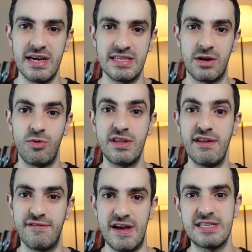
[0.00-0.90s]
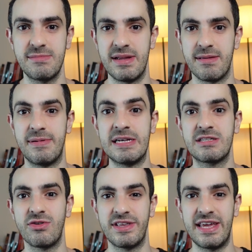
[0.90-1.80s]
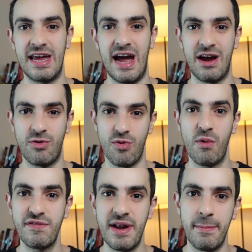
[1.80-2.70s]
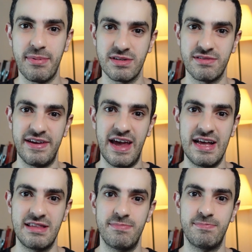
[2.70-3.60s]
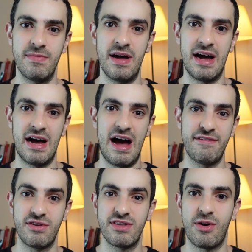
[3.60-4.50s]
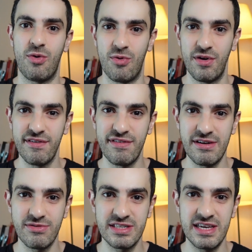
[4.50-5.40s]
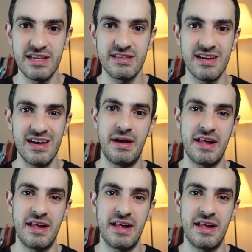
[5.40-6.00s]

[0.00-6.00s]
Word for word: is a good investment based on the growth numbers they had after the coronavirus hit.